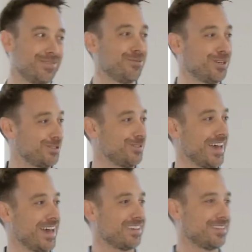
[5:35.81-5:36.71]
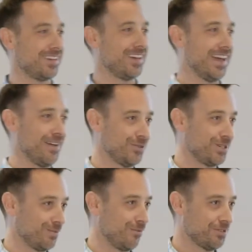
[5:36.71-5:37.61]
If you want to do that, have a
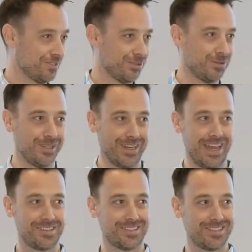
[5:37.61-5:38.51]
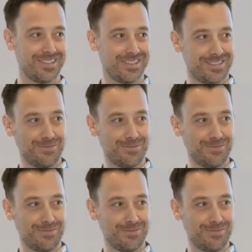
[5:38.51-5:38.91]
look at Rock School and AMusA,